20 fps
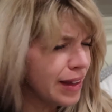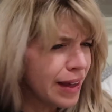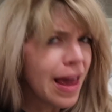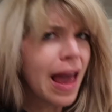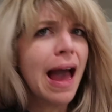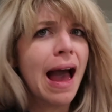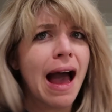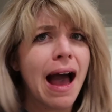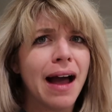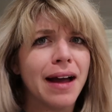
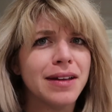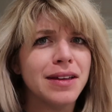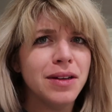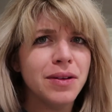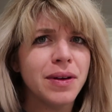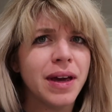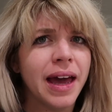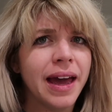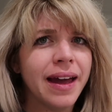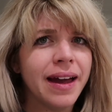Yeah,
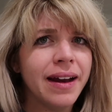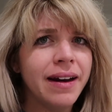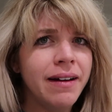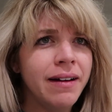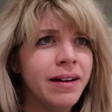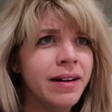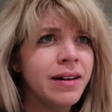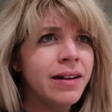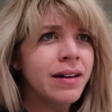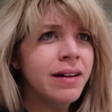you can.
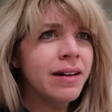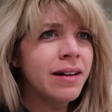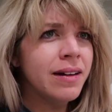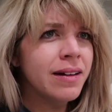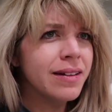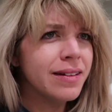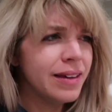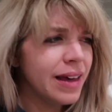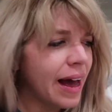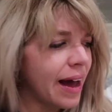Yeah.
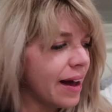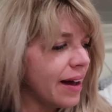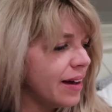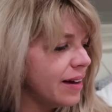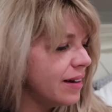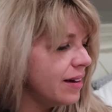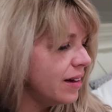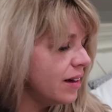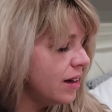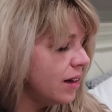Yeah.
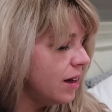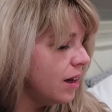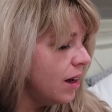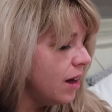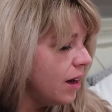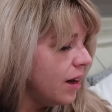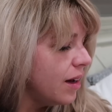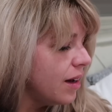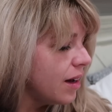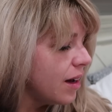
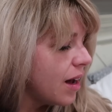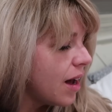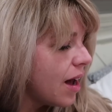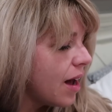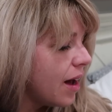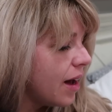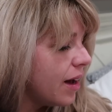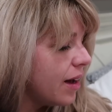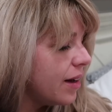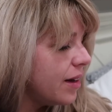
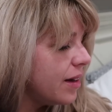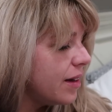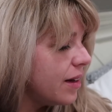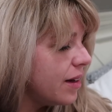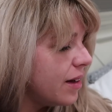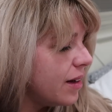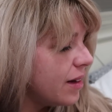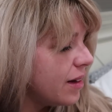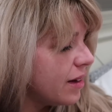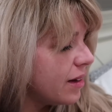Uh,
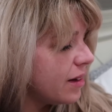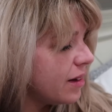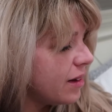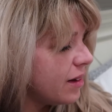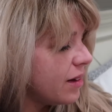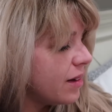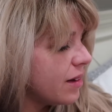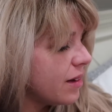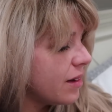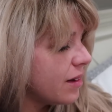
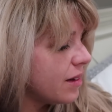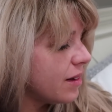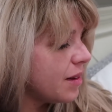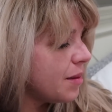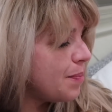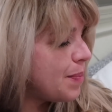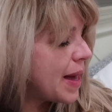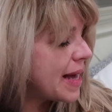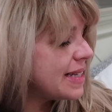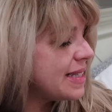
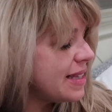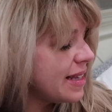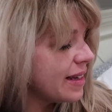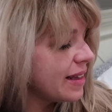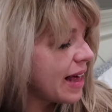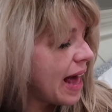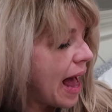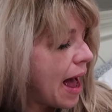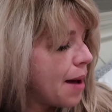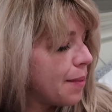the best
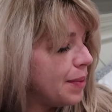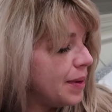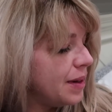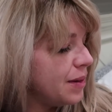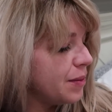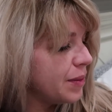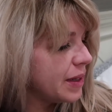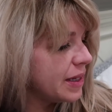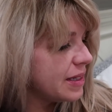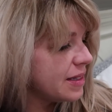thing that
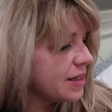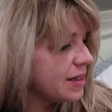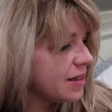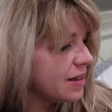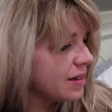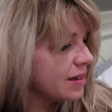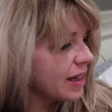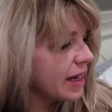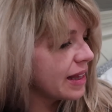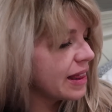happened was,
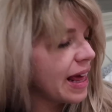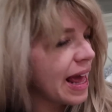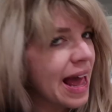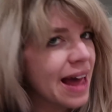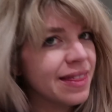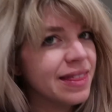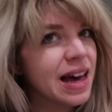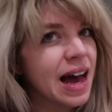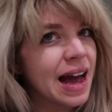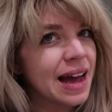like they
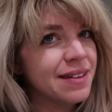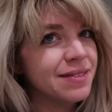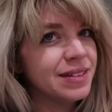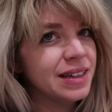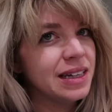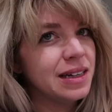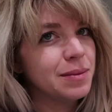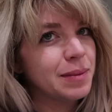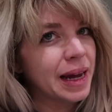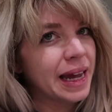had the IV
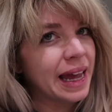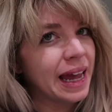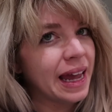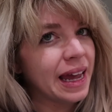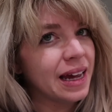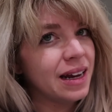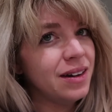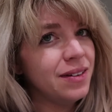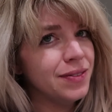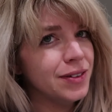in my
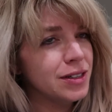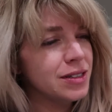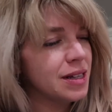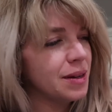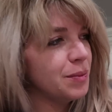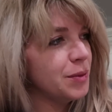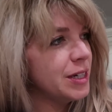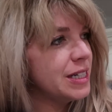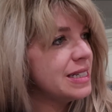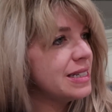hand for
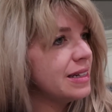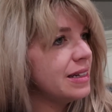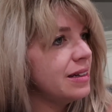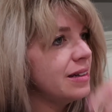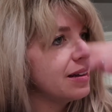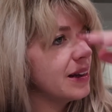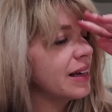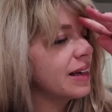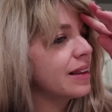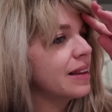some
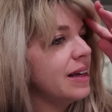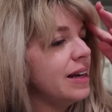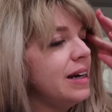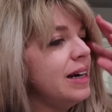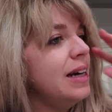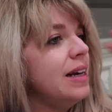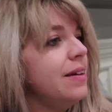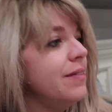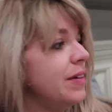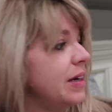reason. Like they
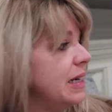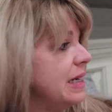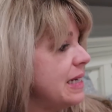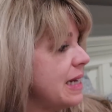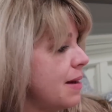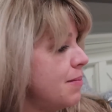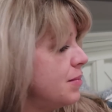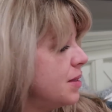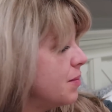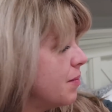didn't even
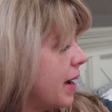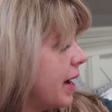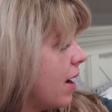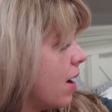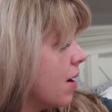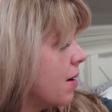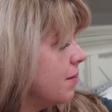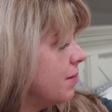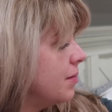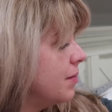attempt my
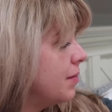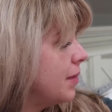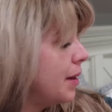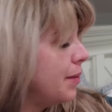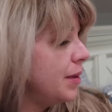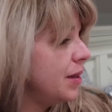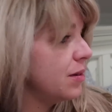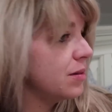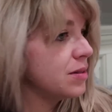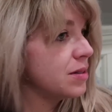arm.
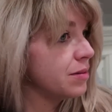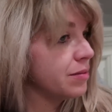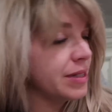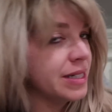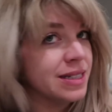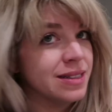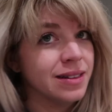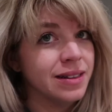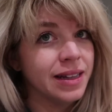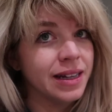Maybe there's a
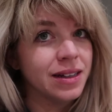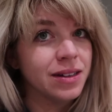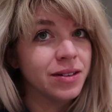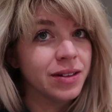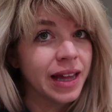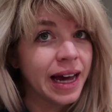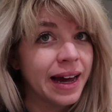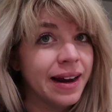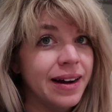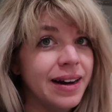reason they
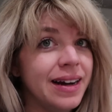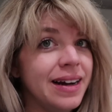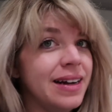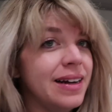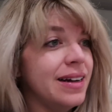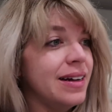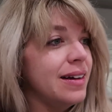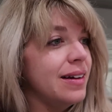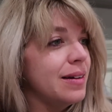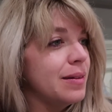do that.
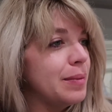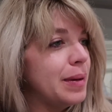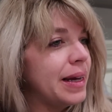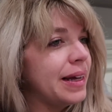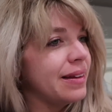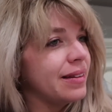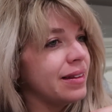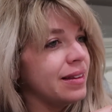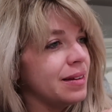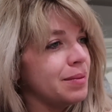
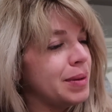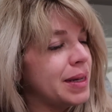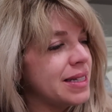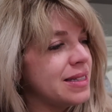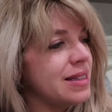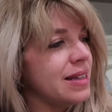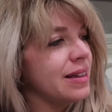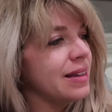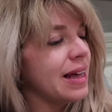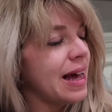But the
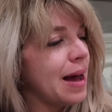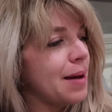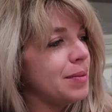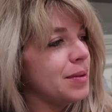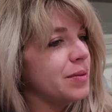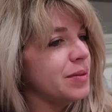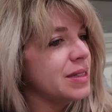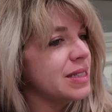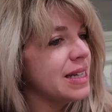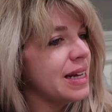best thing that
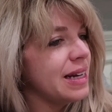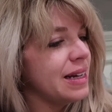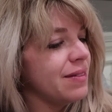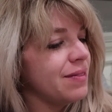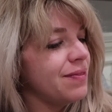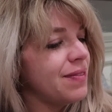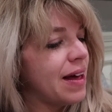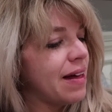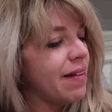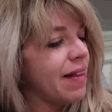happened was that
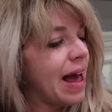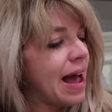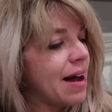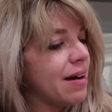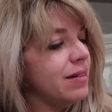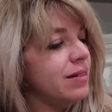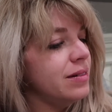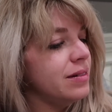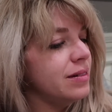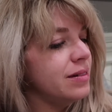it fell
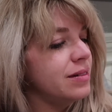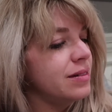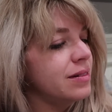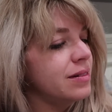out,